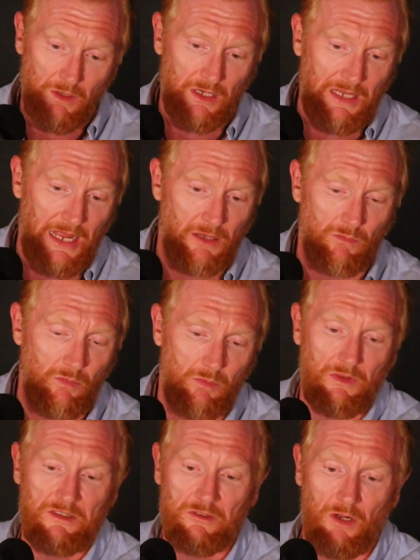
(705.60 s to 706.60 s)
again,
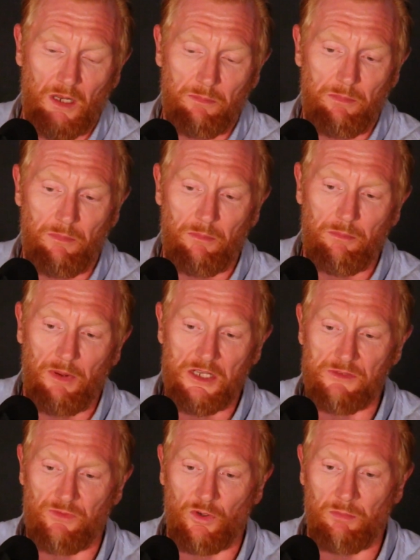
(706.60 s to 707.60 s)
this kind of
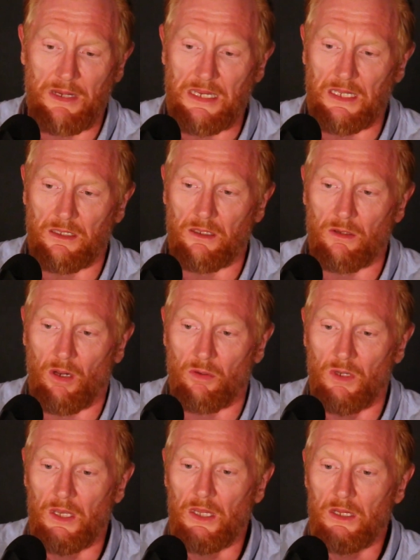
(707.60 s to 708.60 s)
budget filmmaking, you know,
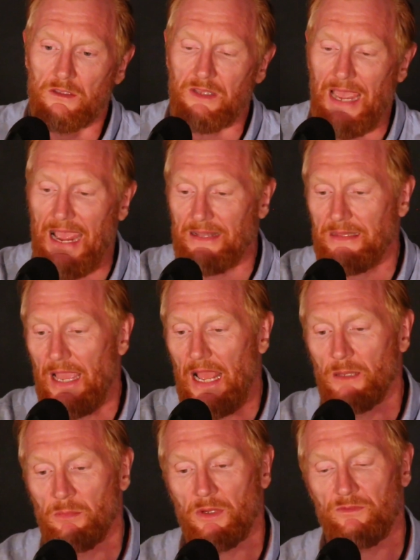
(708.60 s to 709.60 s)
to add that
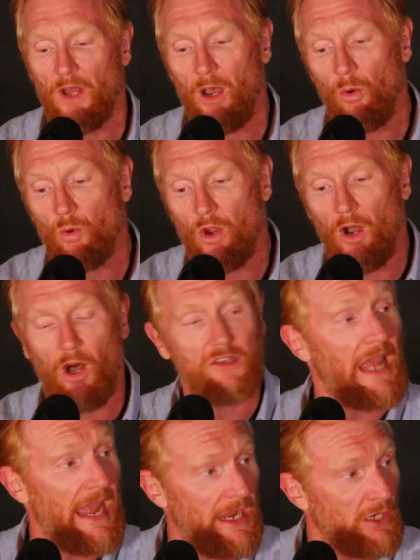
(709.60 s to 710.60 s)
element of the whole cast
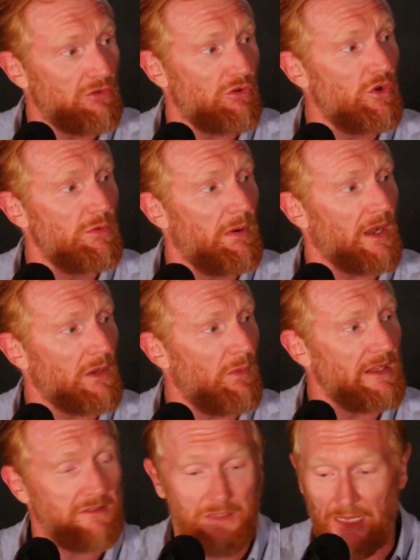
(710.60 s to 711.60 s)
and crew, by the
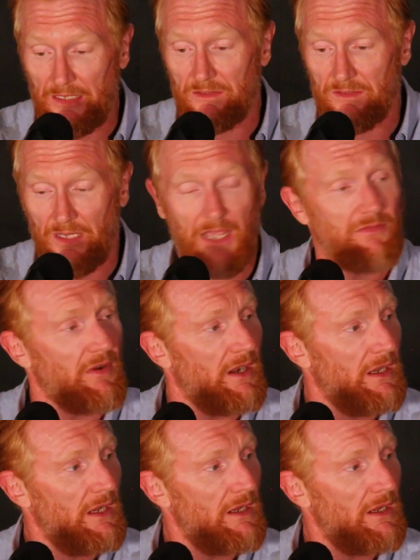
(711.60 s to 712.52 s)
way, staying together.